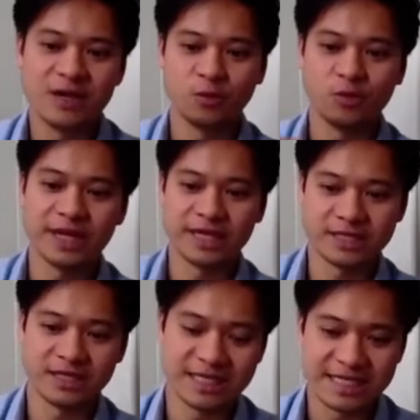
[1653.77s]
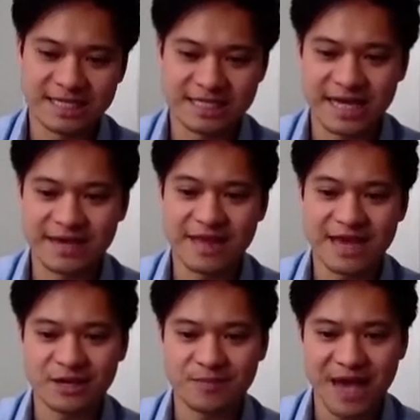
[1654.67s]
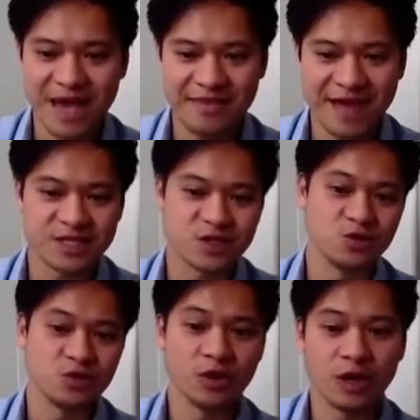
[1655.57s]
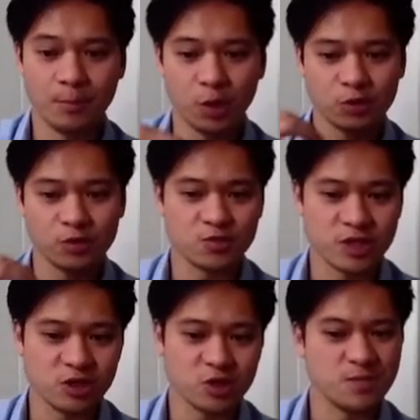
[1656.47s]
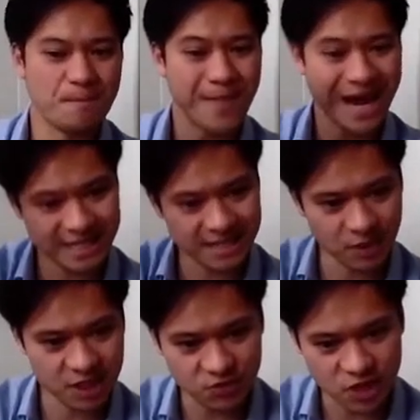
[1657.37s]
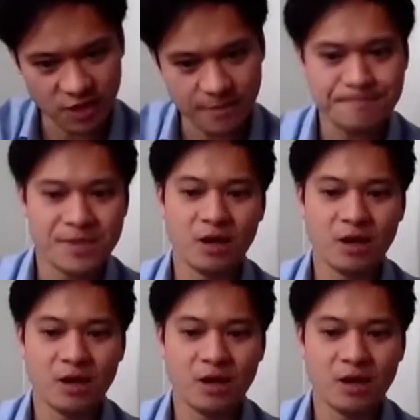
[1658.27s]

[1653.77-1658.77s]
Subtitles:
What they did is they then compared that to models which look to maximize return